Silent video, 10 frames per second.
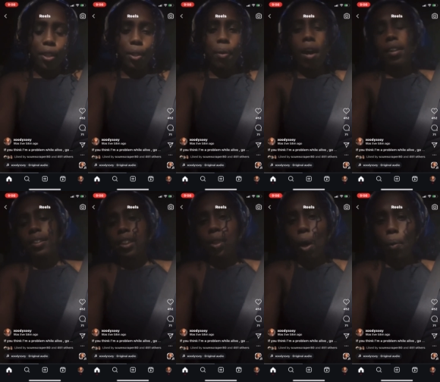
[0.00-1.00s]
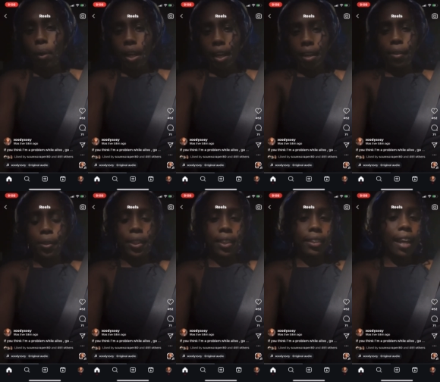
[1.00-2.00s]
Do you honestly know what a handler
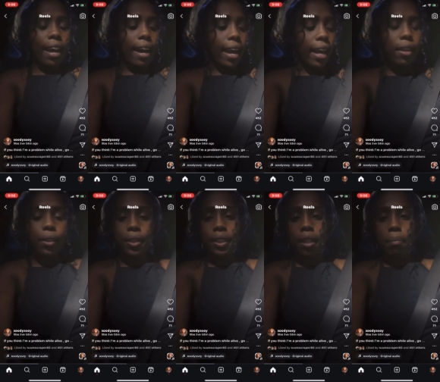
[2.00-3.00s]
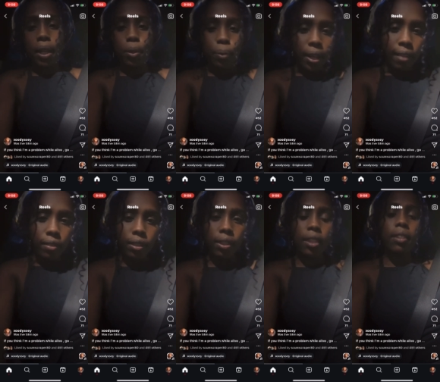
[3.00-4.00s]
is? A handler is somebody who
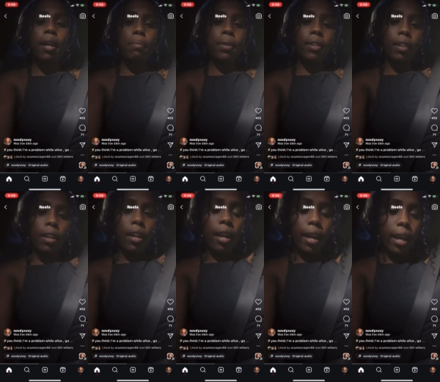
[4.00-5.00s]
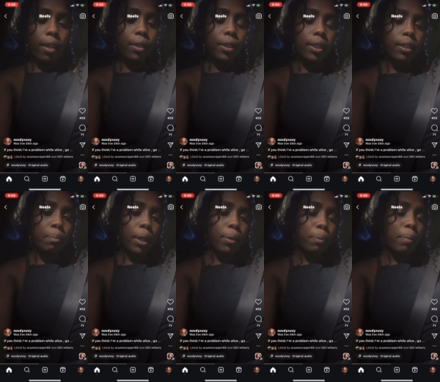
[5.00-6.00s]
covers things up. A handler is
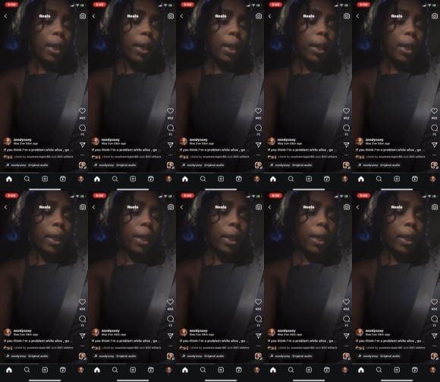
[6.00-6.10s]
somebody who